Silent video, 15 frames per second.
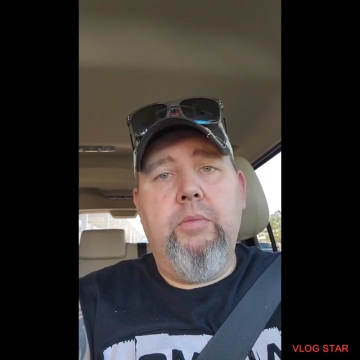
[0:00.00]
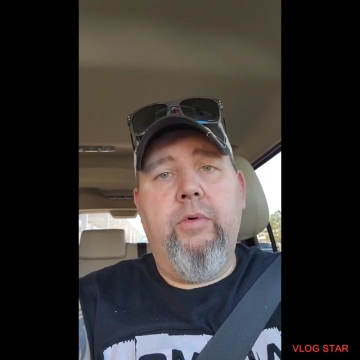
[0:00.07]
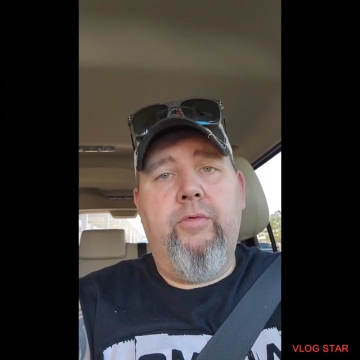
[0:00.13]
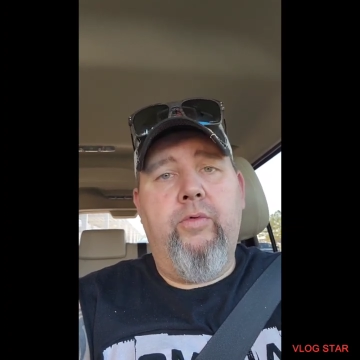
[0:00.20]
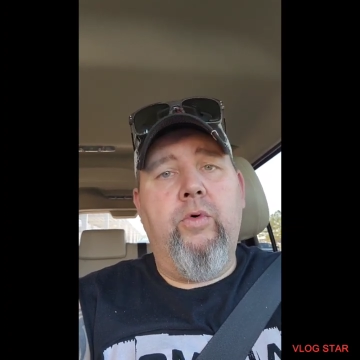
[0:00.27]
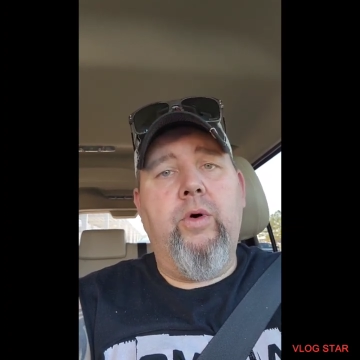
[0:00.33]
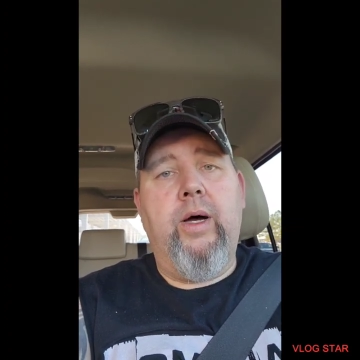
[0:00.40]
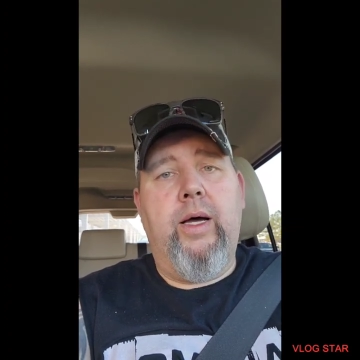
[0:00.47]

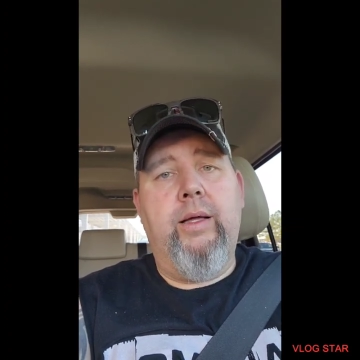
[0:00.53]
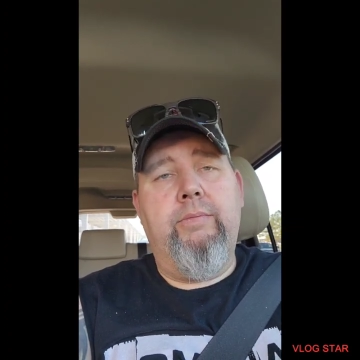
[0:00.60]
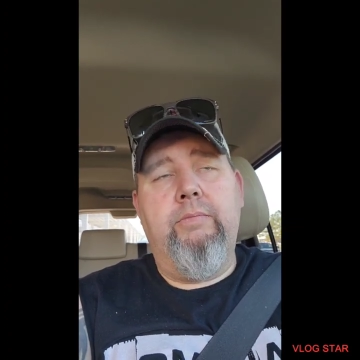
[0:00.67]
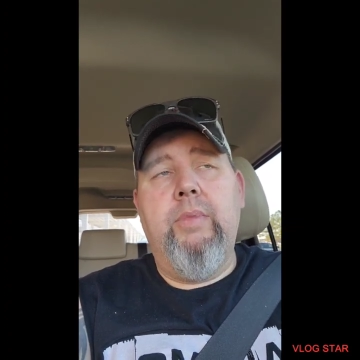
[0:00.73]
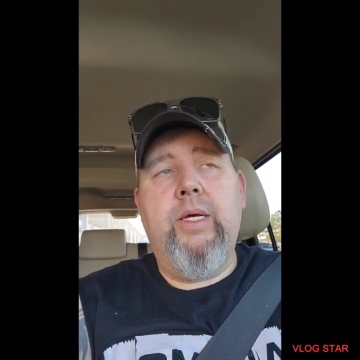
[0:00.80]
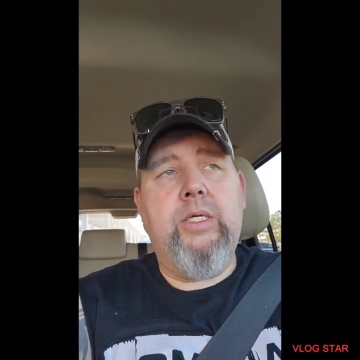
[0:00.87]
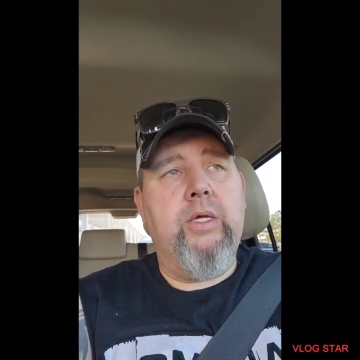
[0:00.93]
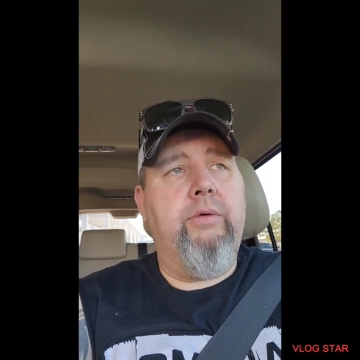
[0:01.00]
before I
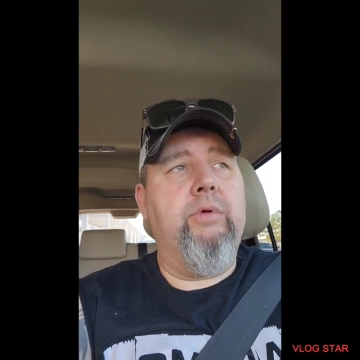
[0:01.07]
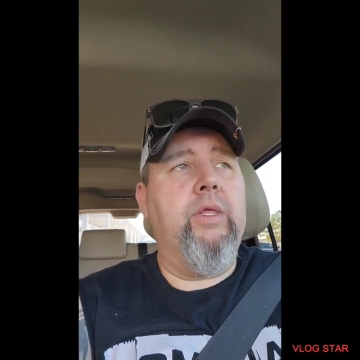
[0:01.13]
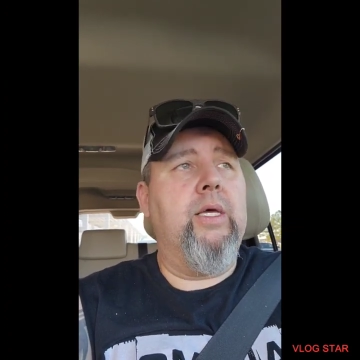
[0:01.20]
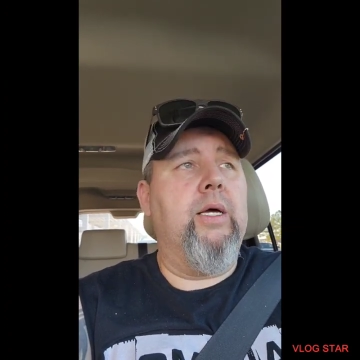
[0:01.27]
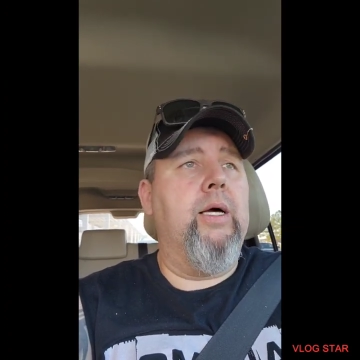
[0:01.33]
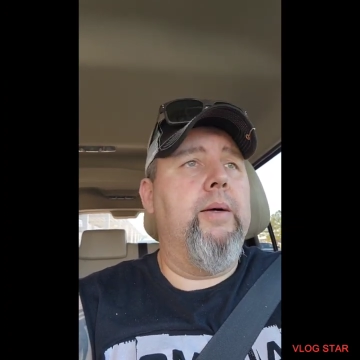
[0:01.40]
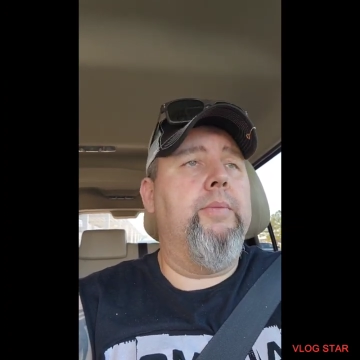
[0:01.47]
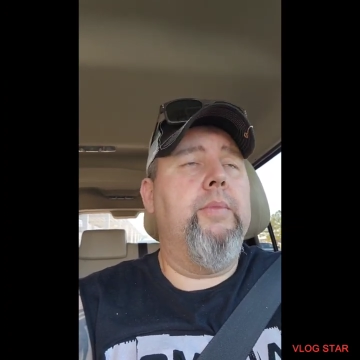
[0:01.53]
mix
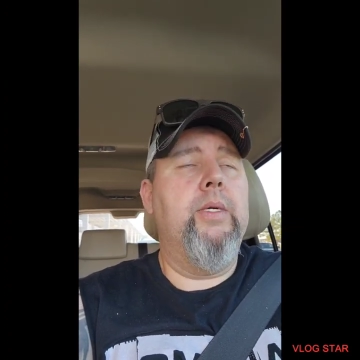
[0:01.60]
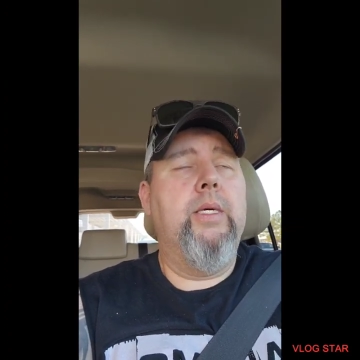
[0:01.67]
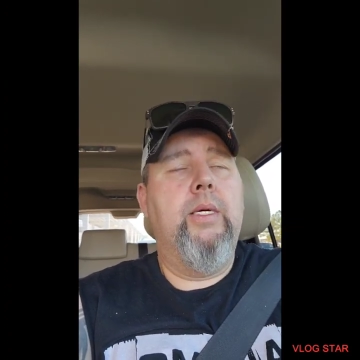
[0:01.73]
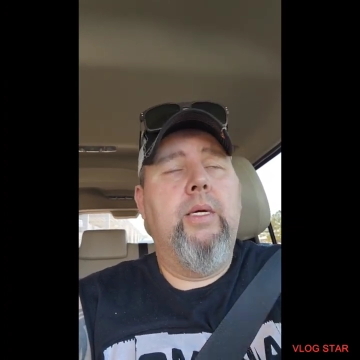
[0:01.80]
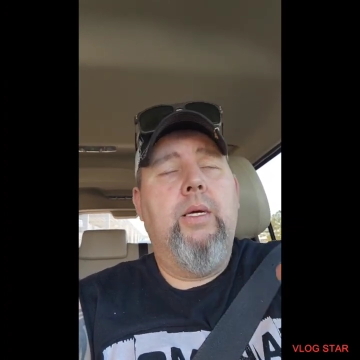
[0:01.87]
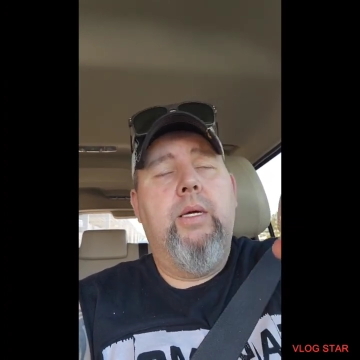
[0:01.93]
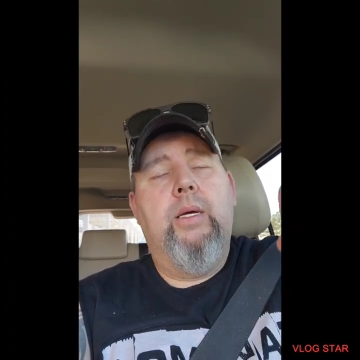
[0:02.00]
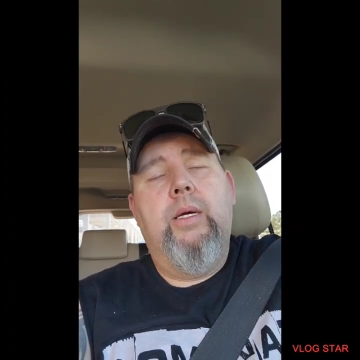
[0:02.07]
everything up.
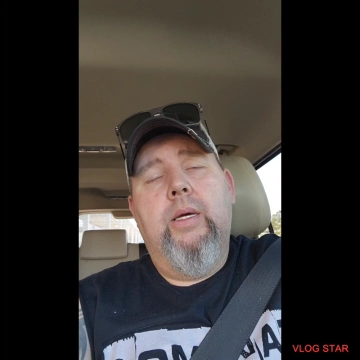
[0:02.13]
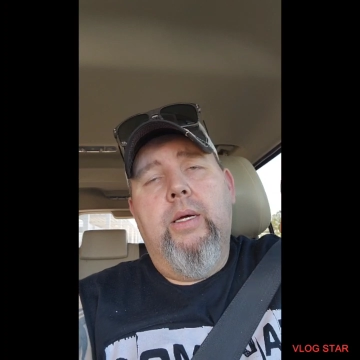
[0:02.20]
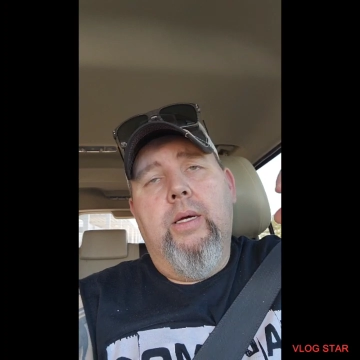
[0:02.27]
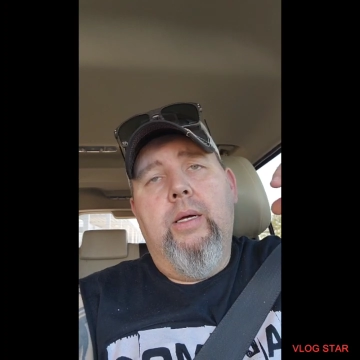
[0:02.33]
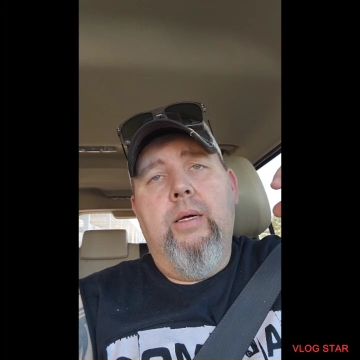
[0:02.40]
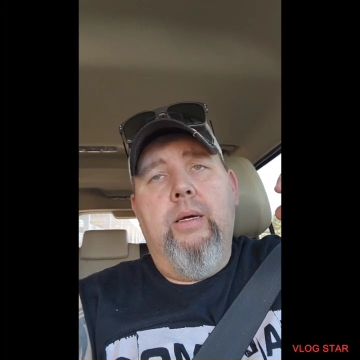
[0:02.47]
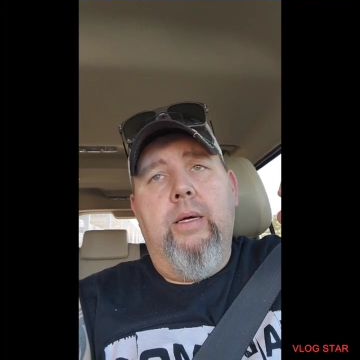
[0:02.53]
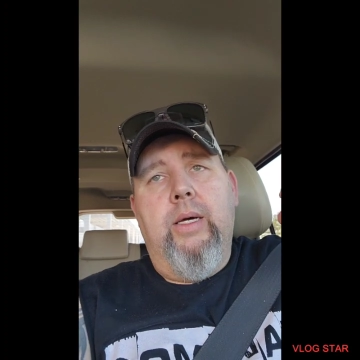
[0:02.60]

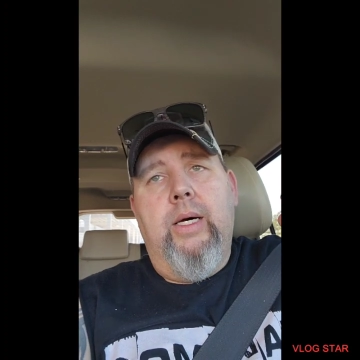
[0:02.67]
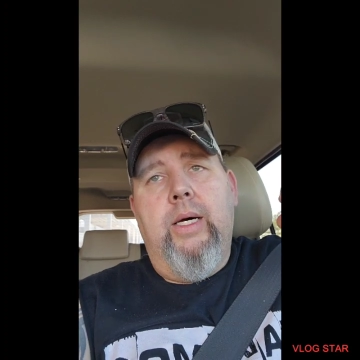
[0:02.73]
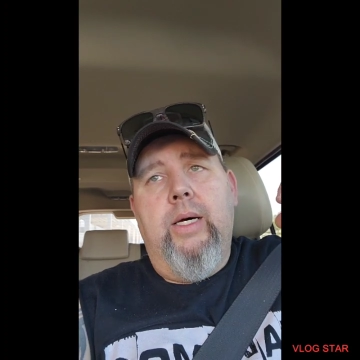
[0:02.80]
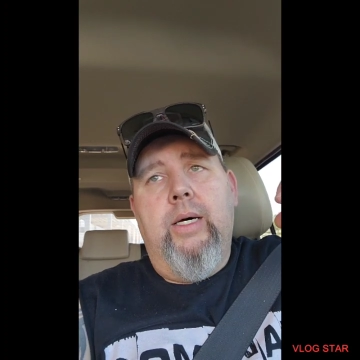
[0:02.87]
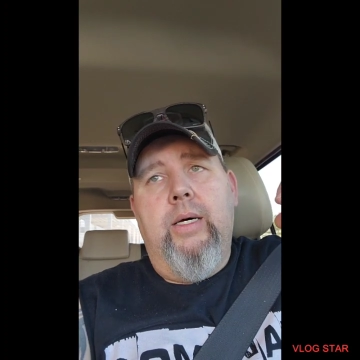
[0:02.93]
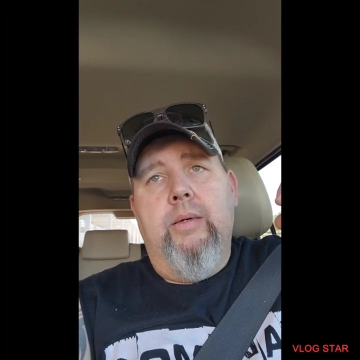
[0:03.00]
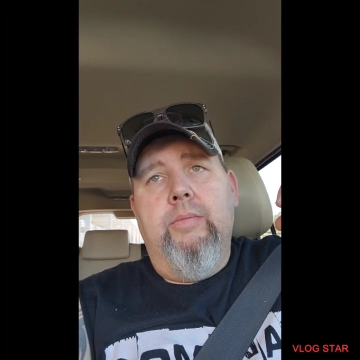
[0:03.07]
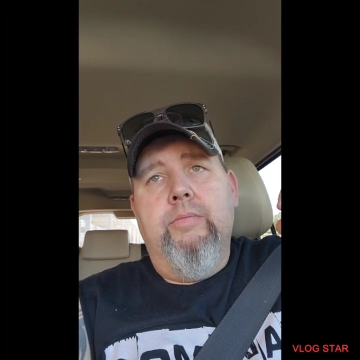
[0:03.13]

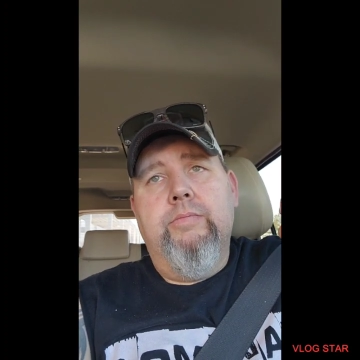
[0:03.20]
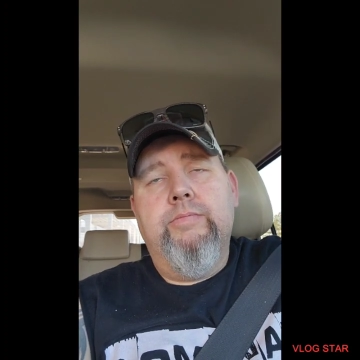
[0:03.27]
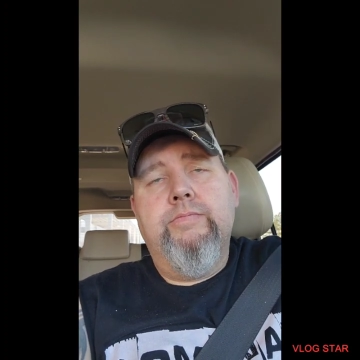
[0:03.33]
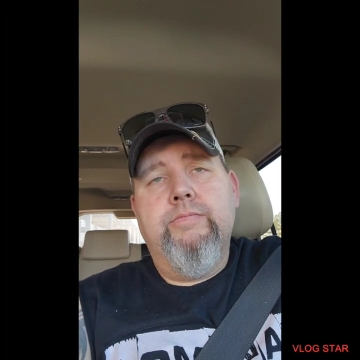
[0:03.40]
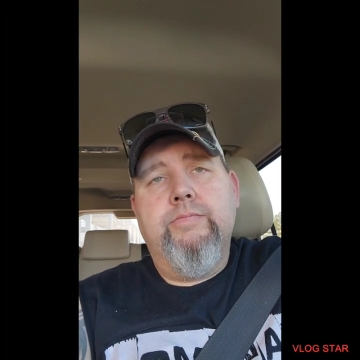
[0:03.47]
And